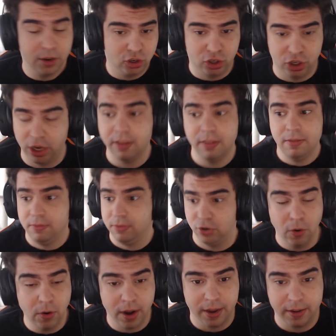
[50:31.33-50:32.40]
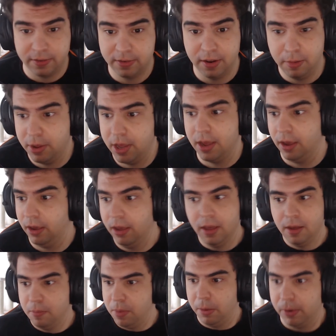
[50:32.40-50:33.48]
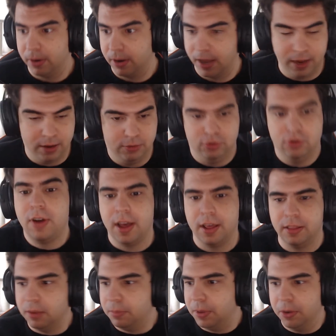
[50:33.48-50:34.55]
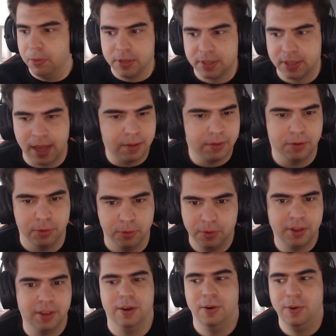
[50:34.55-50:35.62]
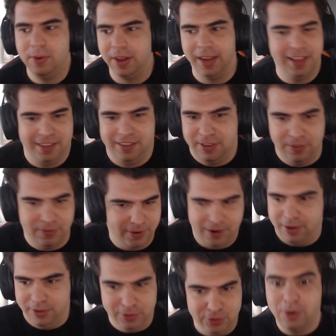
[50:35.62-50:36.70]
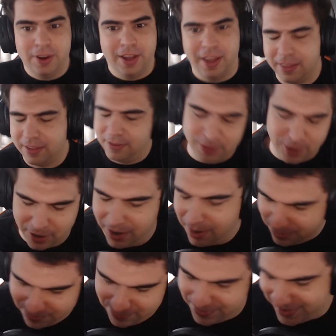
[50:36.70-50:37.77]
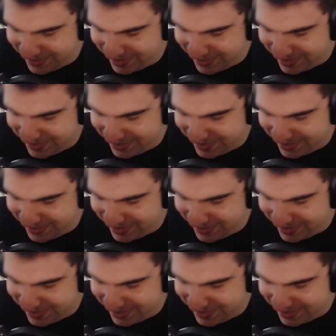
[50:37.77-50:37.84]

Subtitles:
Shit, Cho'Gath's TPing. People are like, Cho'Gath TP, what's that do? You know, like, it's a Cho'Gath. Sorry, I'm...